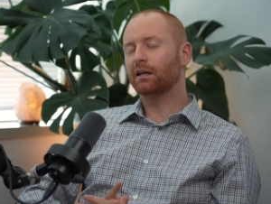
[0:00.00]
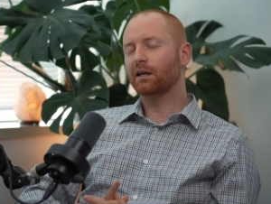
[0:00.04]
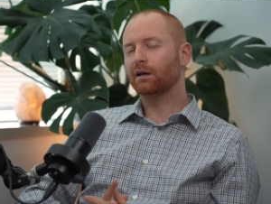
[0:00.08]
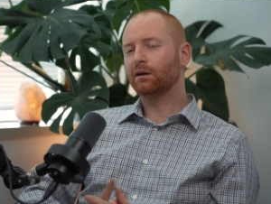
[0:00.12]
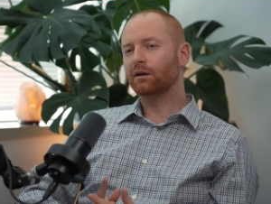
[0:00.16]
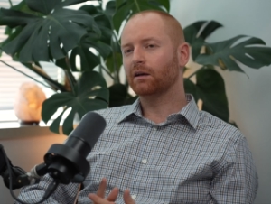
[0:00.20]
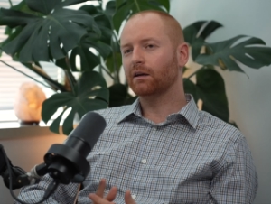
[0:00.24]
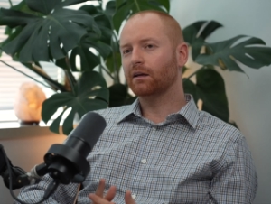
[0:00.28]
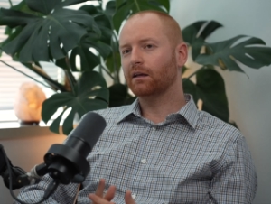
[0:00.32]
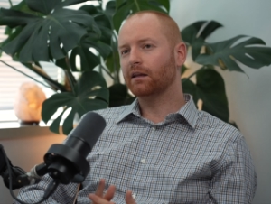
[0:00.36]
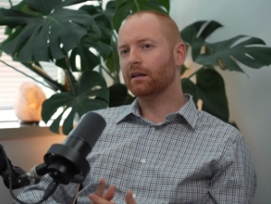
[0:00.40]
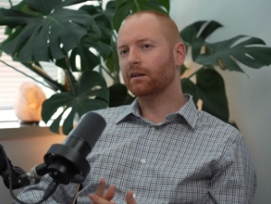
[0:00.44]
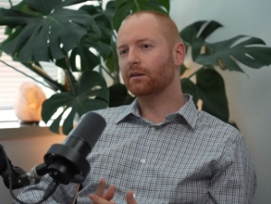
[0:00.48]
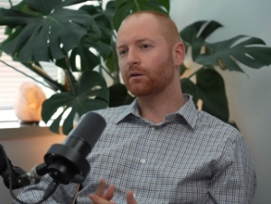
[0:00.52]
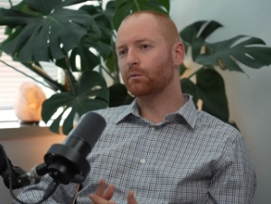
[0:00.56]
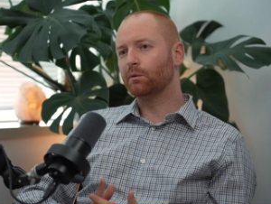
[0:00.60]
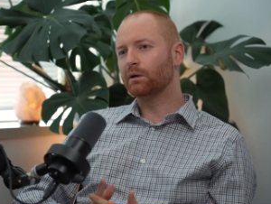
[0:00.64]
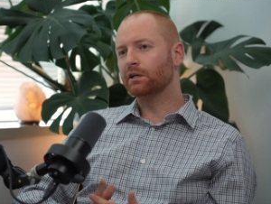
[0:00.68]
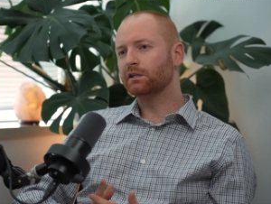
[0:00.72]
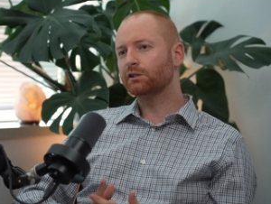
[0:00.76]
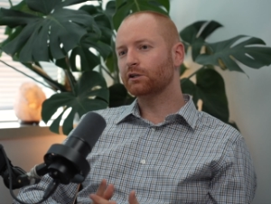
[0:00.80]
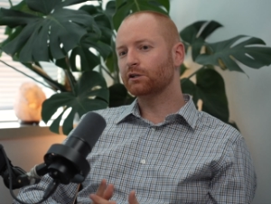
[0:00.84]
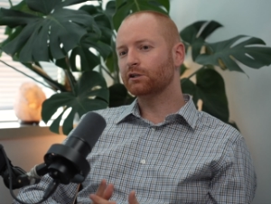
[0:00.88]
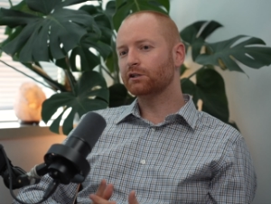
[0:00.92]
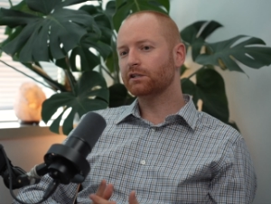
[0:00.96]
Like in the
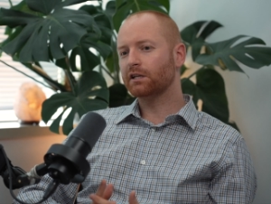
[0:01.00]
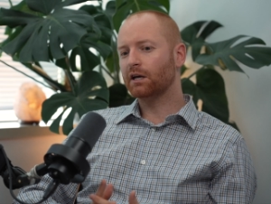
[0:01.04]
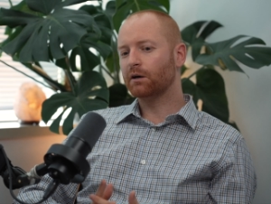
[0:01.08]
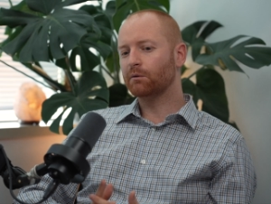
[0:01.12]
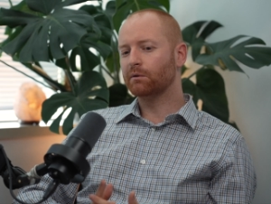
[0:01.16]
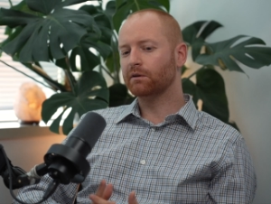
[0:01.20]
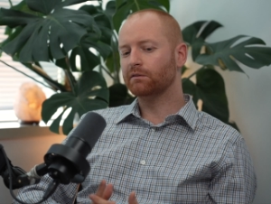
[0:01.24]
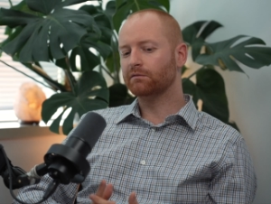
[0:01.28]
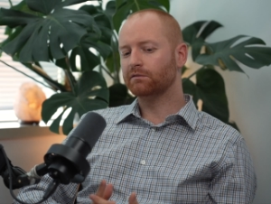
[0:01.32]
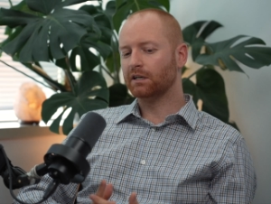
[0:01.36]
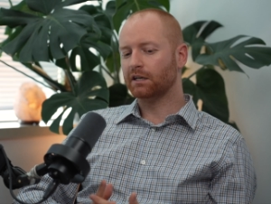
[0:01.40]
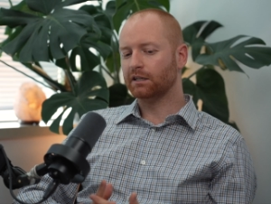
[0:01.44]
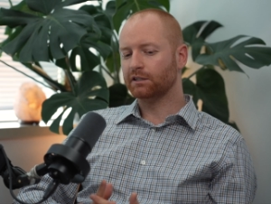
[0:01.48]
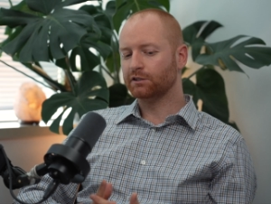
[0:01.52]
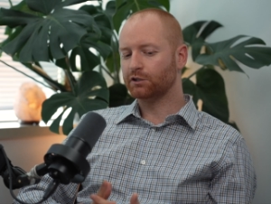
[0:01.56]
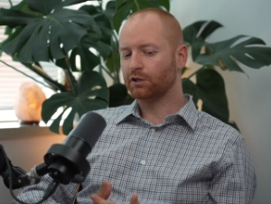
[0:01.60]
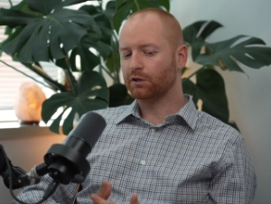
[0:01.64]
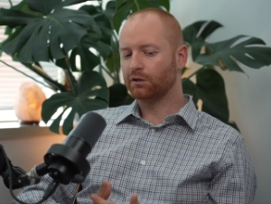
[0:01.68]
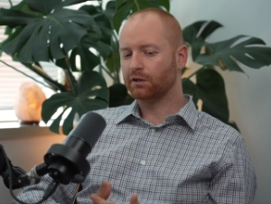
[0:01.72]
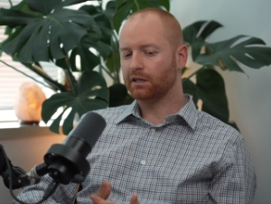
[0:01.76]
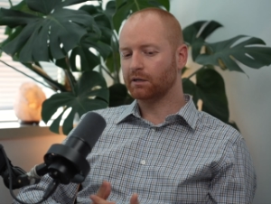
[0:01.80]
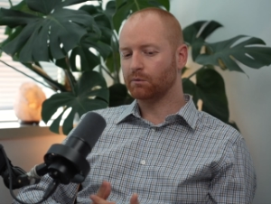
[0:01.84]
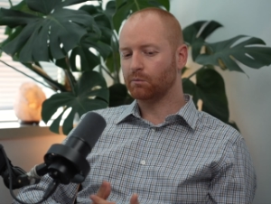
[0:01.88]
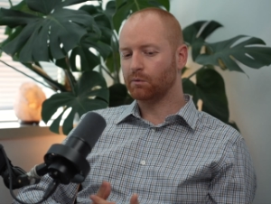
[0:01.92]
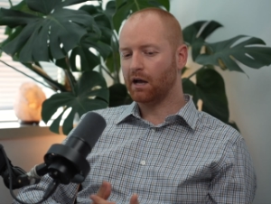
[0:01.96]
research that we've done, Jody,